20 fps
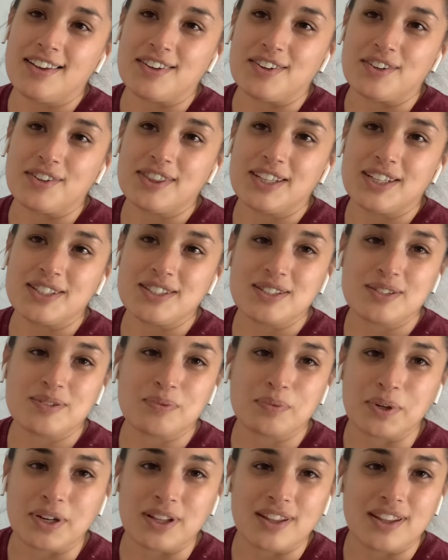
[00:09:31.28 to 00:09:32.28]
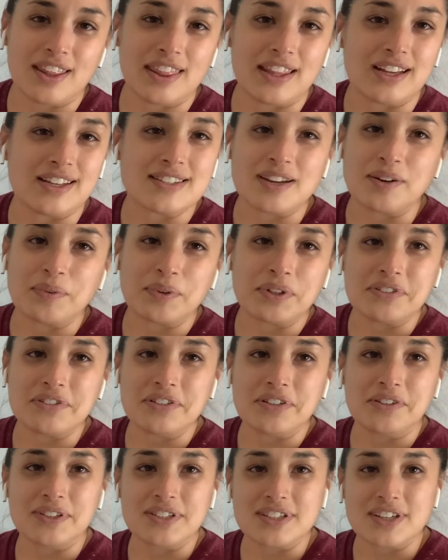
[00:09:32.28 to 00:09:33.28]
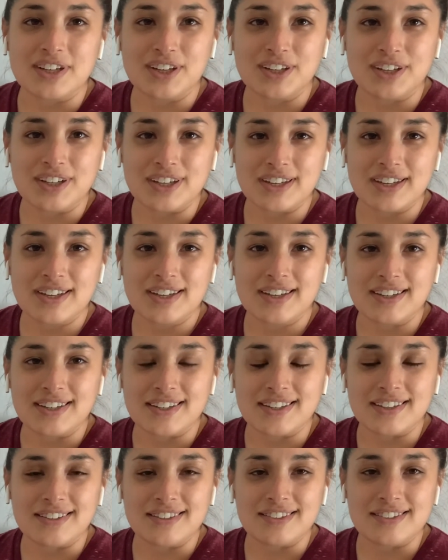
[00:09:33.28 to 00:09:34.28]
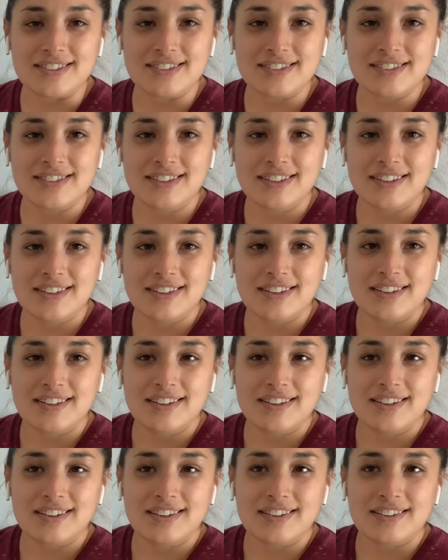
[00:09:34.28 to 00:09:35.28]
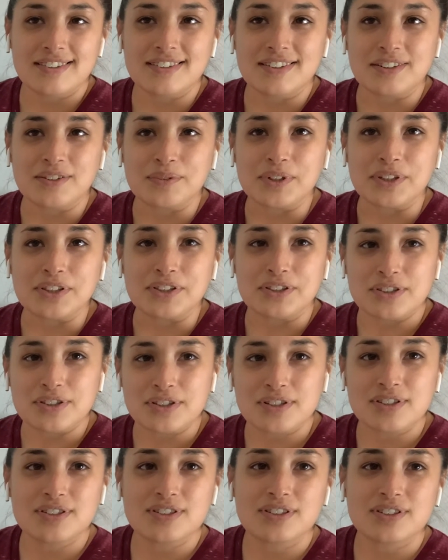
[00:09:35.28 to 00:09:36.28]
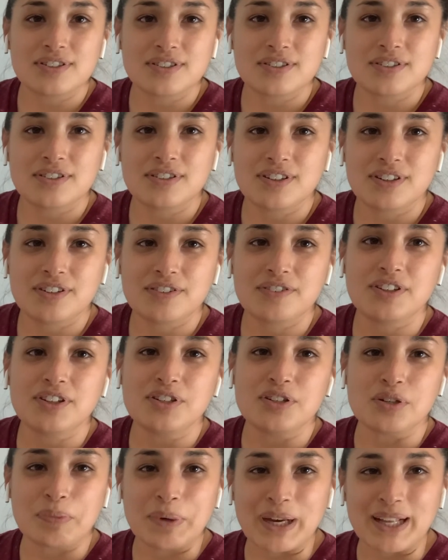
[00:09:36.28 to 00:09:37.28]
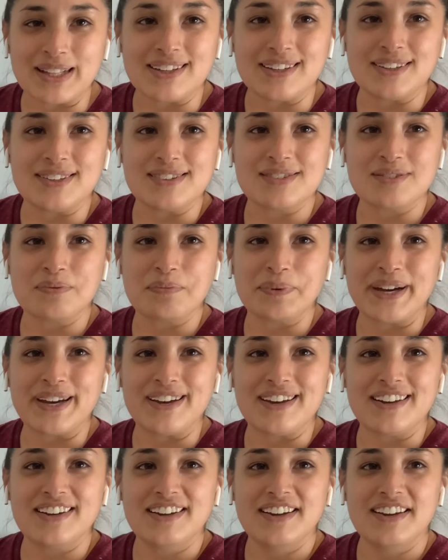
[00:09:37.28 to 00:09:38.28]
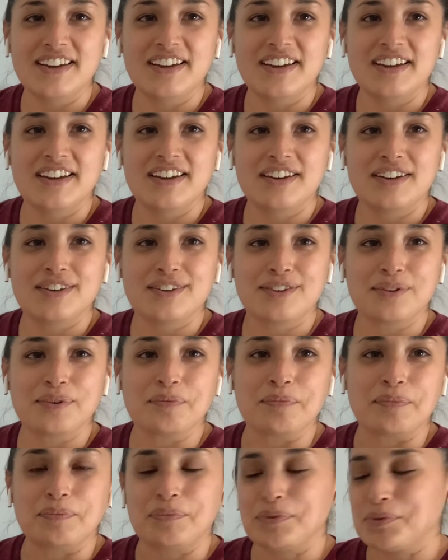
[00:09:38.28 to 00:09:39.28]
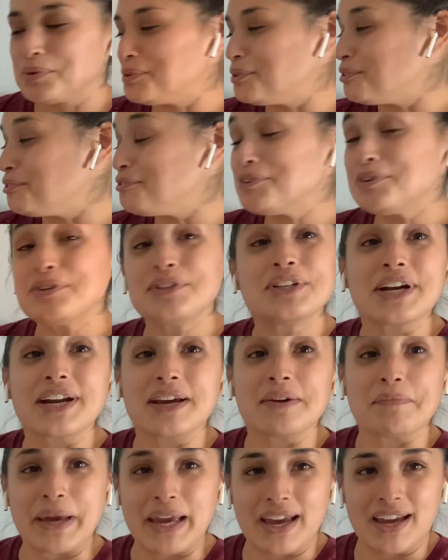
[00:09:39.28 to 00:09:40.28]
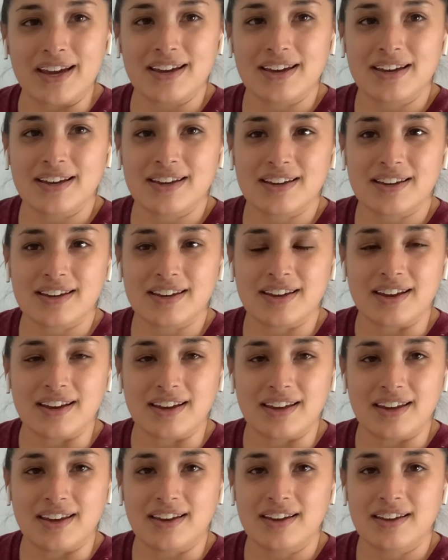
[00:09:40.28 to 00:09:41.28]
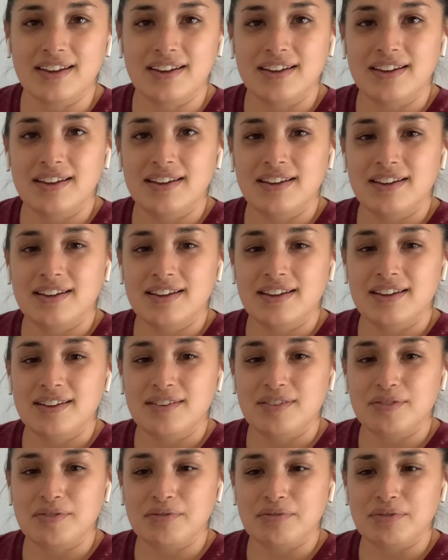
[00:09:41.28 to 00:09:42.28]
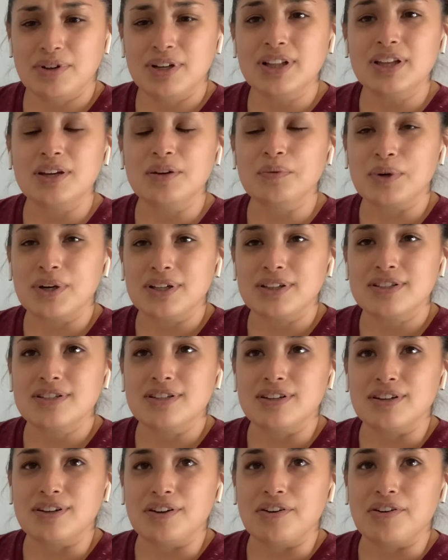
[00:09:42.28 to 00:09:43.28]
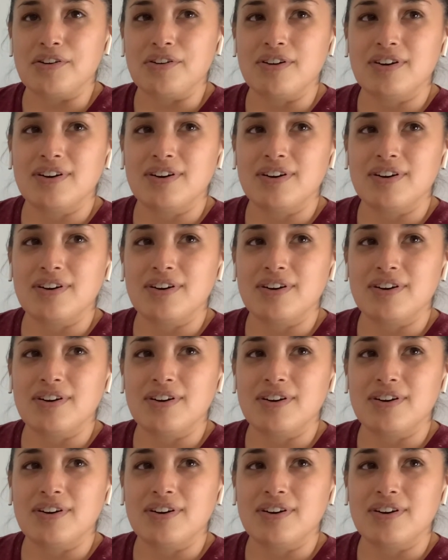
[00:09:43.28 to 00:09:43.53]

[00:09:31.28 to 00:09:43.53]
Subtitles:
that's one of the things I want to do as a cook. Is I don't want to just feed your bellies, but through the food that I make, I really want to,